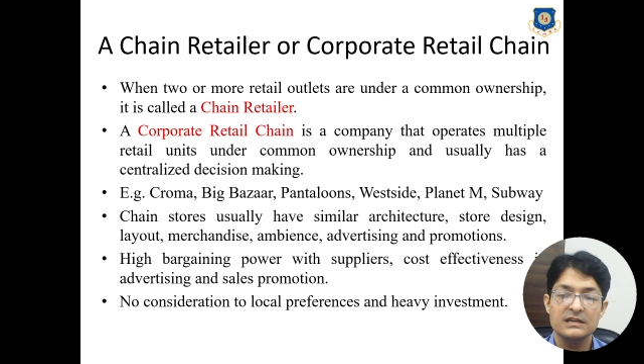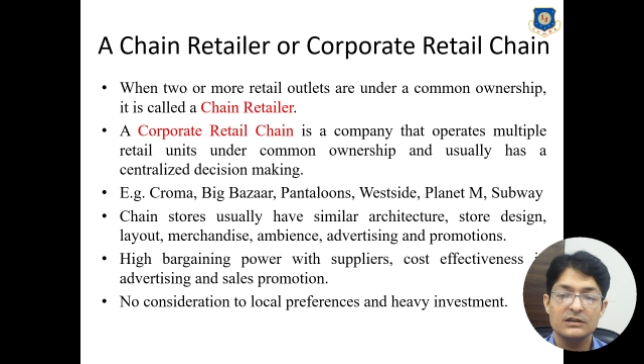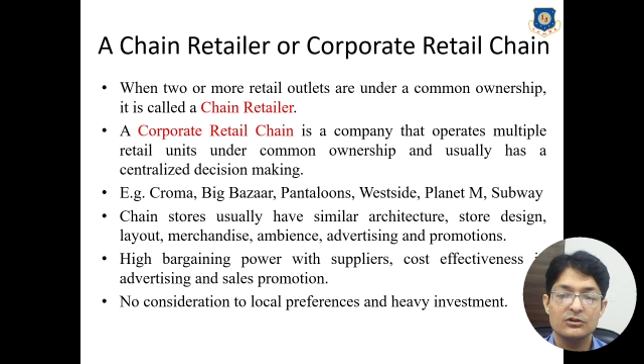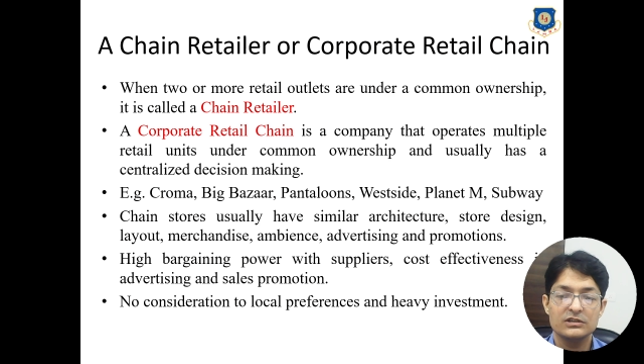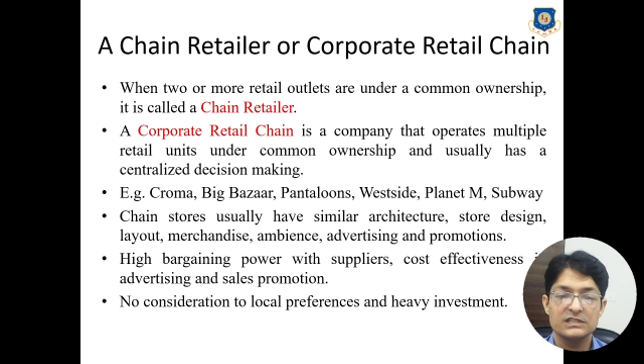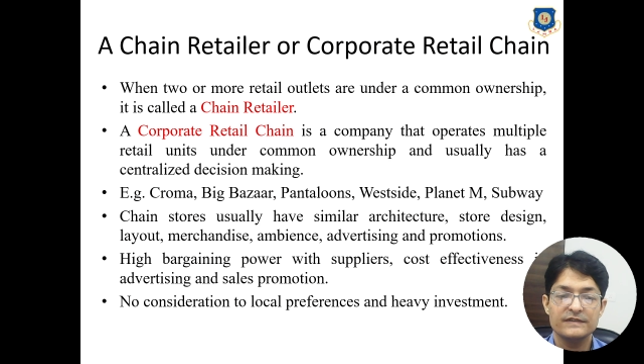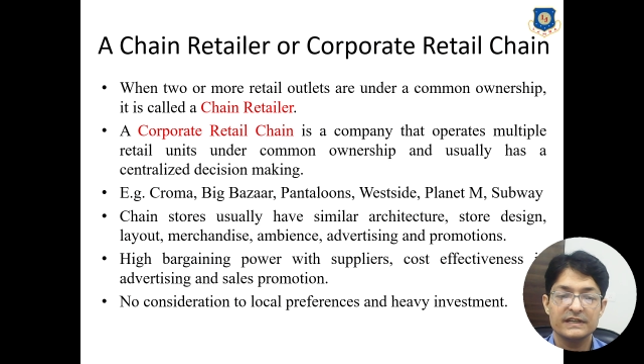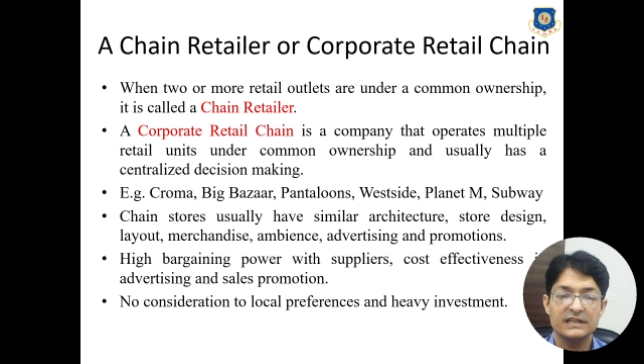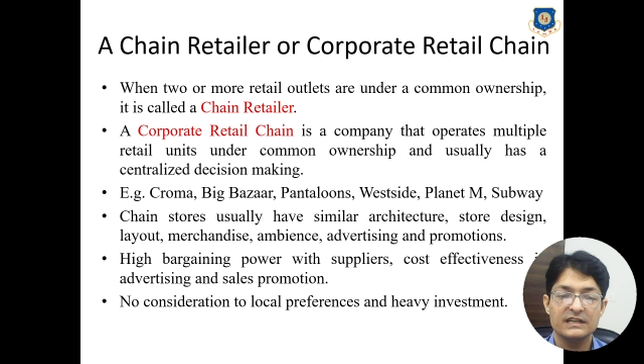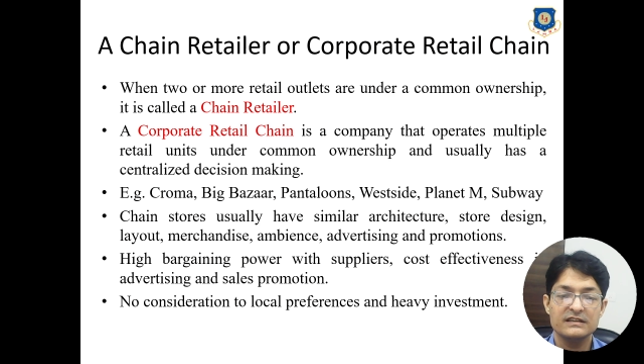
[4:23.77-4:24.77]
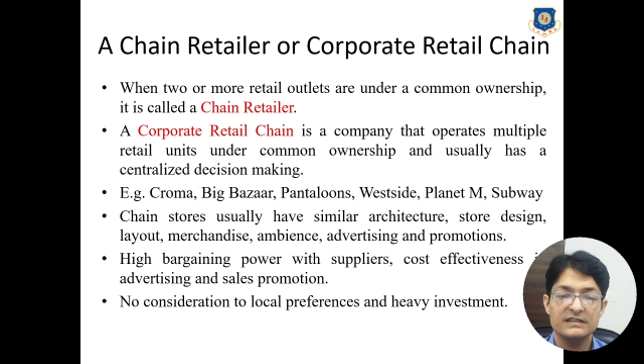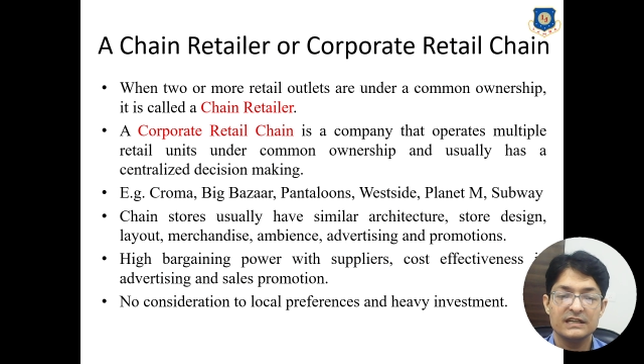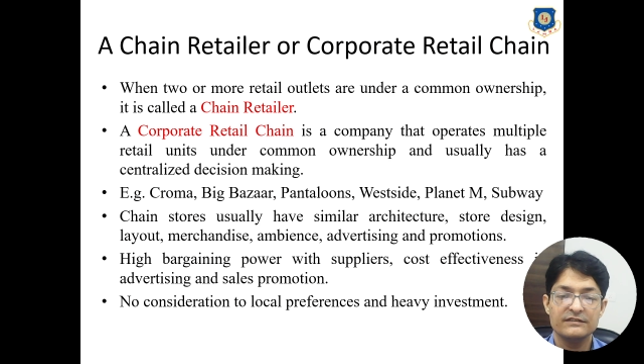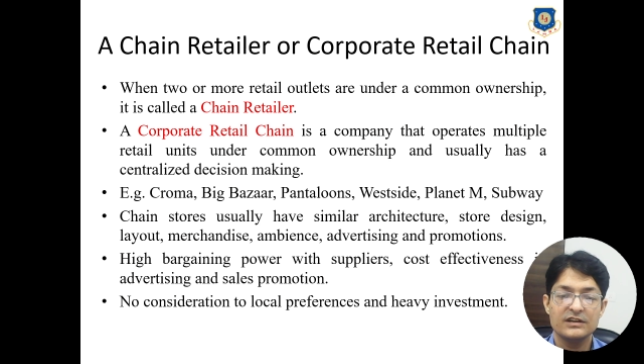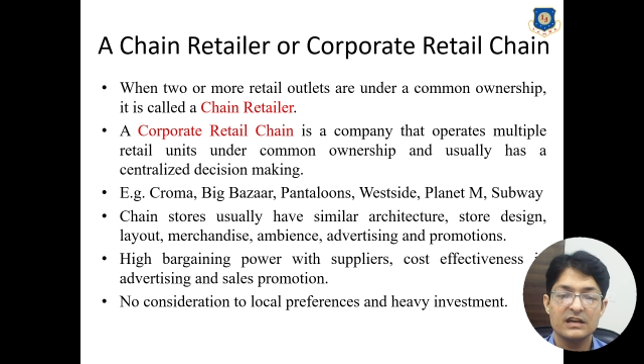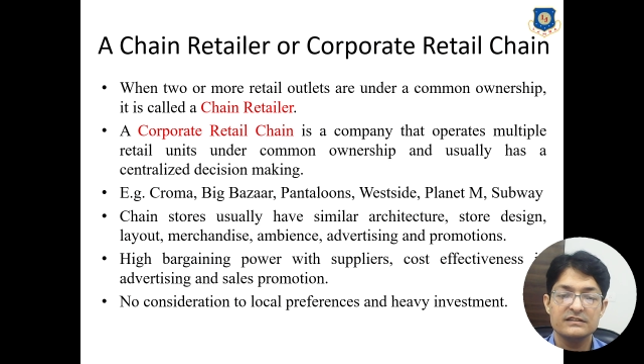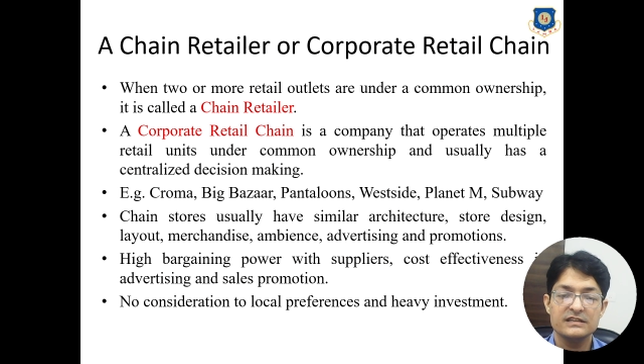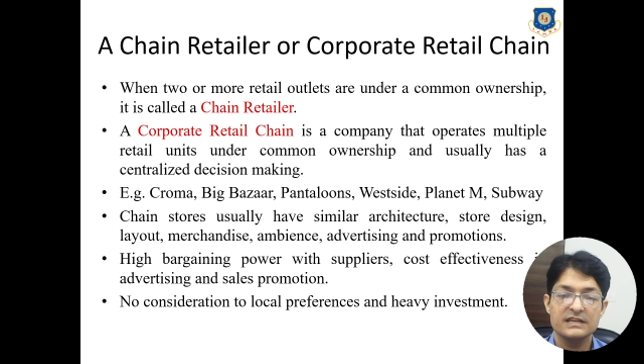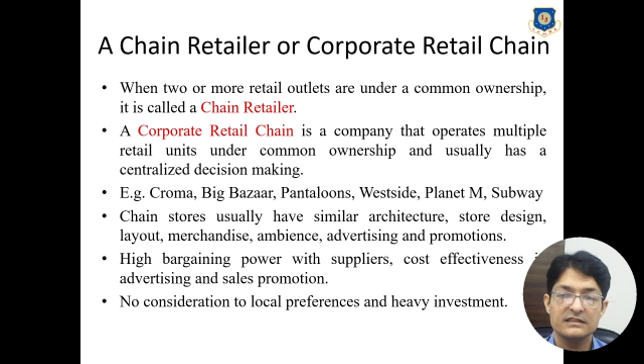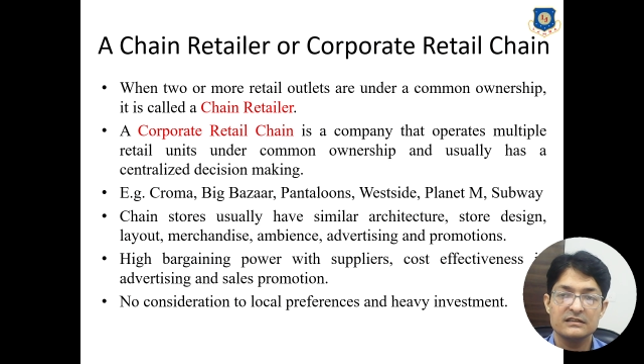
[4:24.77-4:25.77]
cost effectiveness in
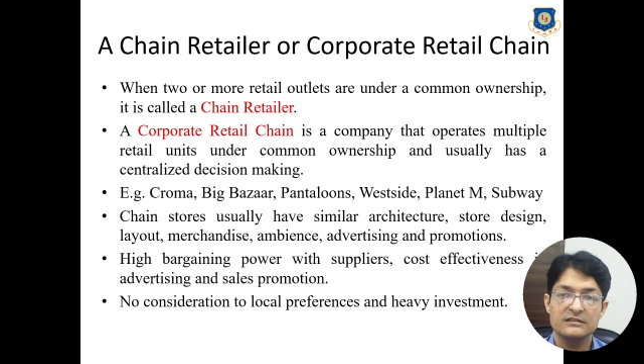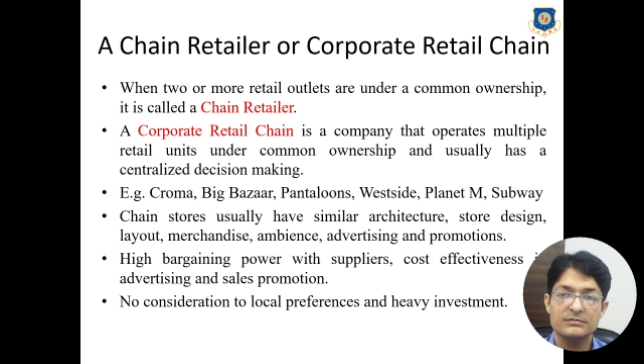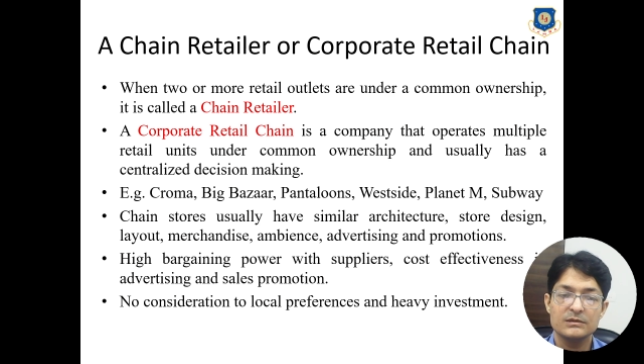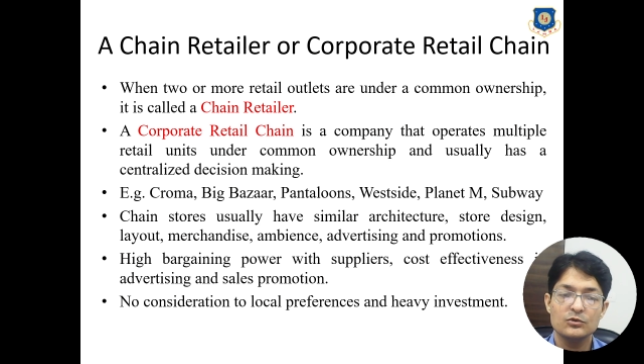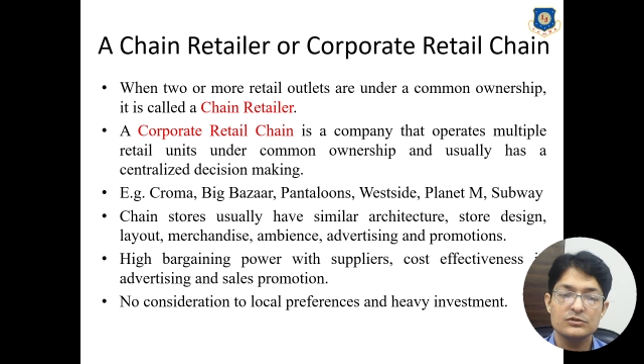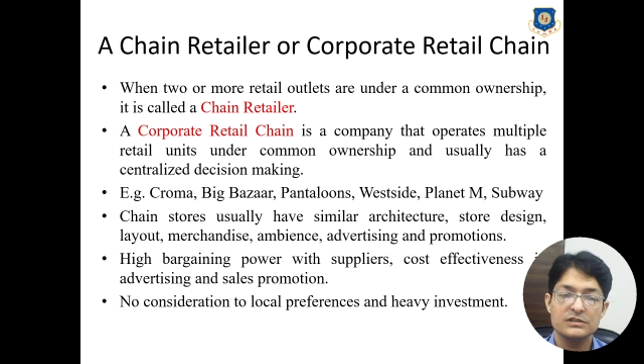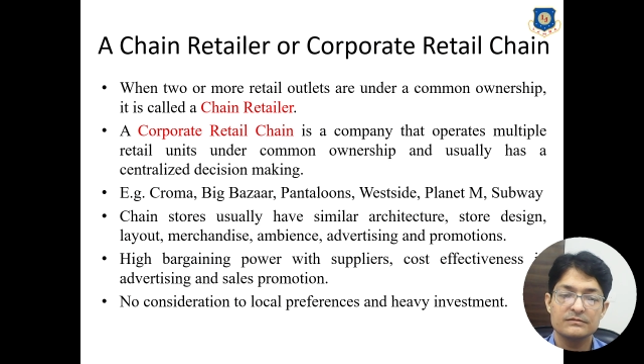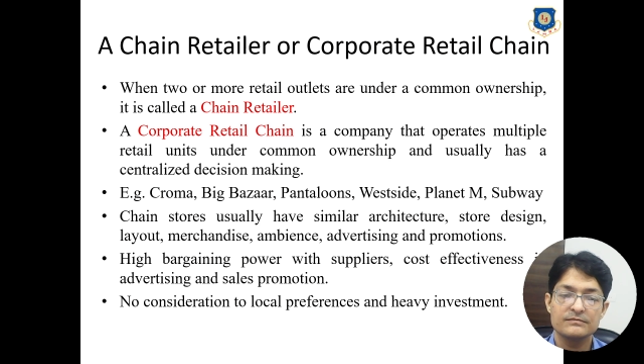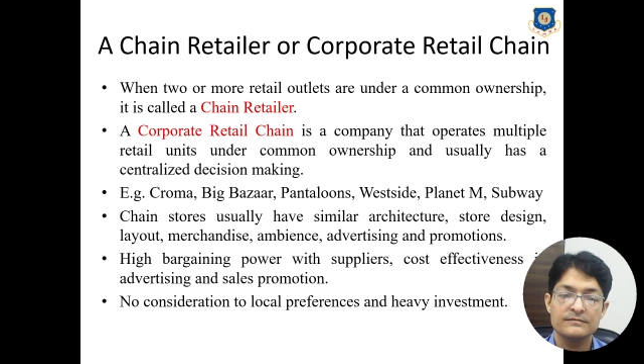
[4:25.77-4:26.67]
advertising and sales promotion.